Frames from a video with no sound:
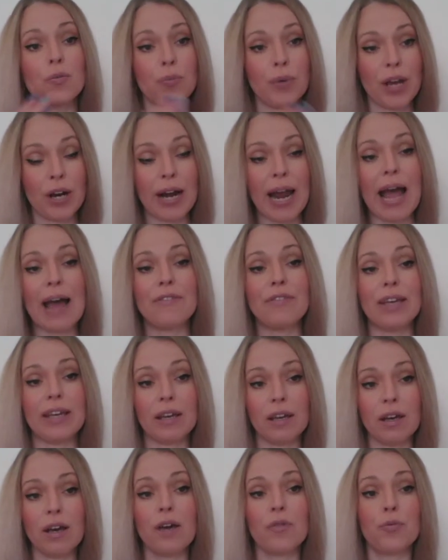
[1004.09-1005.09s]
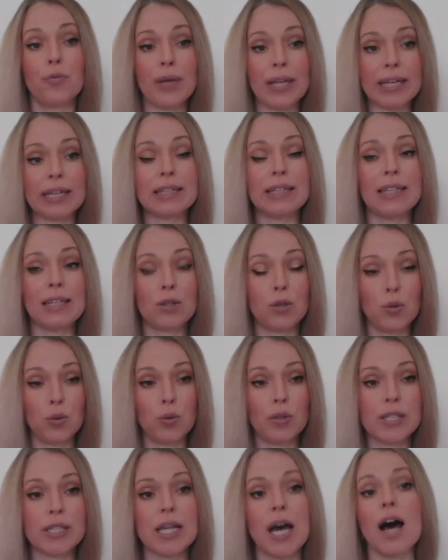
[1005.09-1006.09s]
We are having a weekly
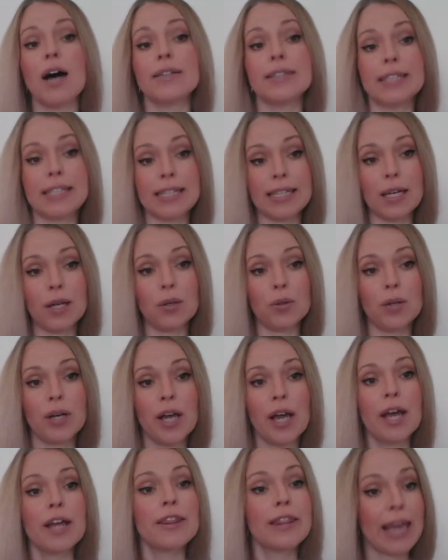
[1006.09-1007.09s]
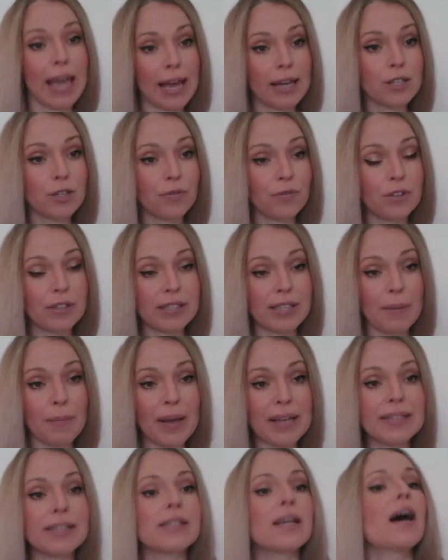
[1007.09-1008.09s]
course until the end of the
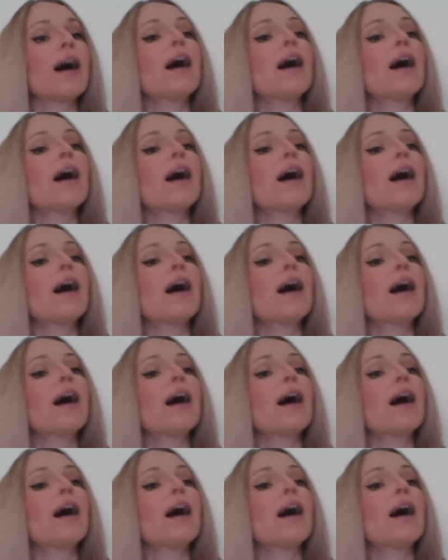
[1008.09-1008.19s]
semester,